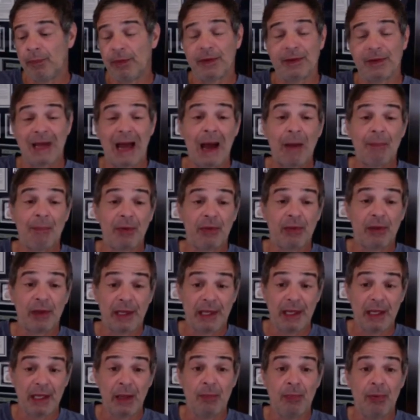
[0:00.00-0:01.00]
the top of the
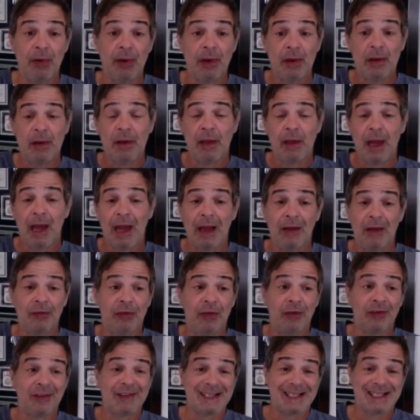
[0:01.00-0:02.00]
heap as
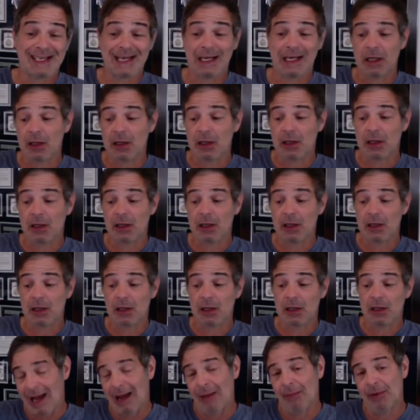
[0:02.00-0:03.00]
the single
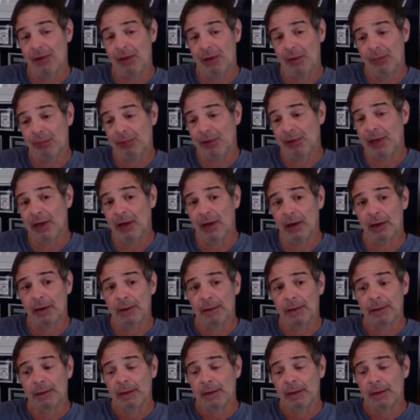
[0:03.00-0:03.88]
dominant player.